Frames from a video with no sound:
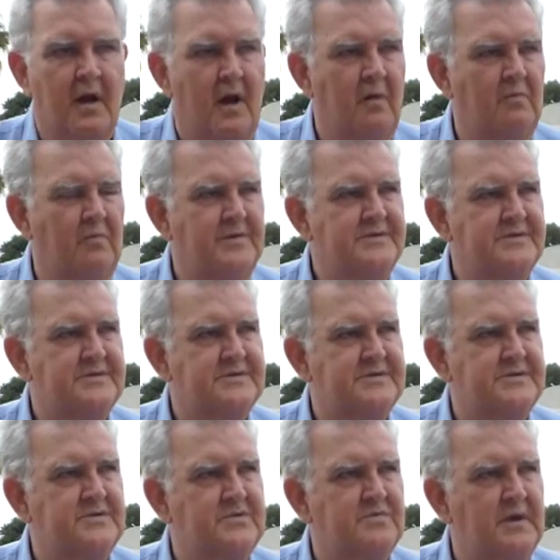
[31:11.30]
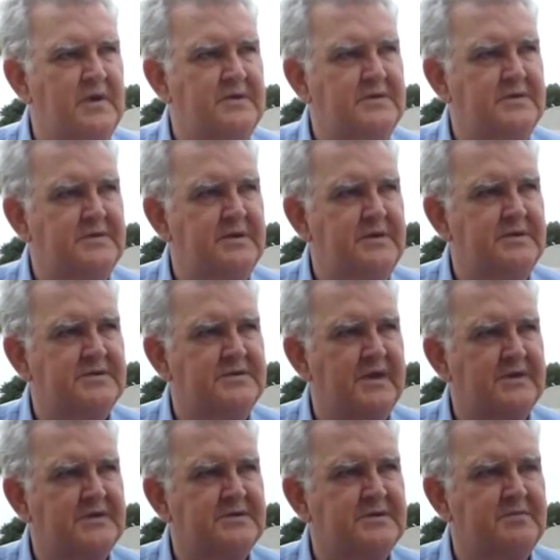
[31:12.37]
I was
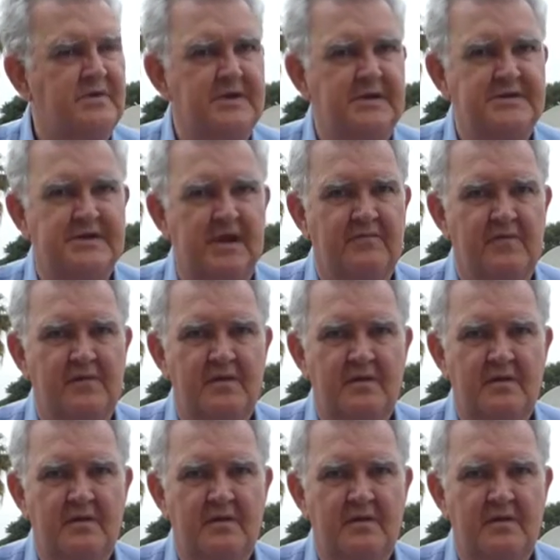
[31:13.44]
26, 27.